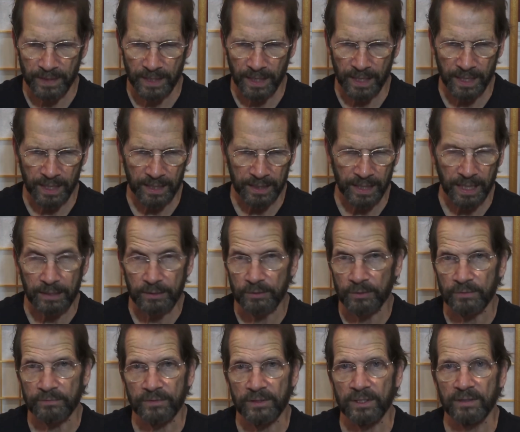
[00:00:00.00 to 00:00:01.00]
And I don't
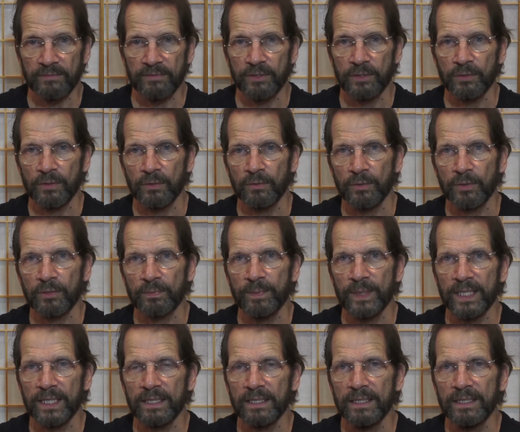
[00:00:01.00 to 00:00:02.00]
know if any of you were with
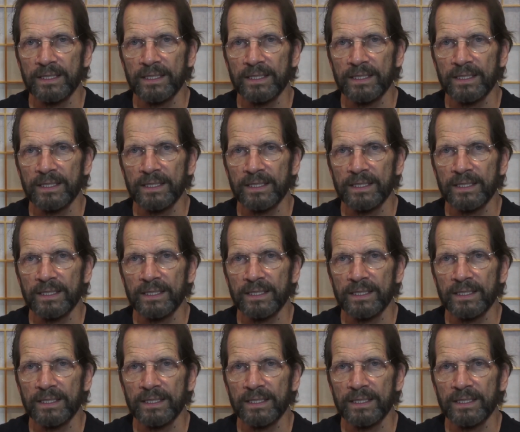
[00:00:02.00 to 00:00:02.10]
me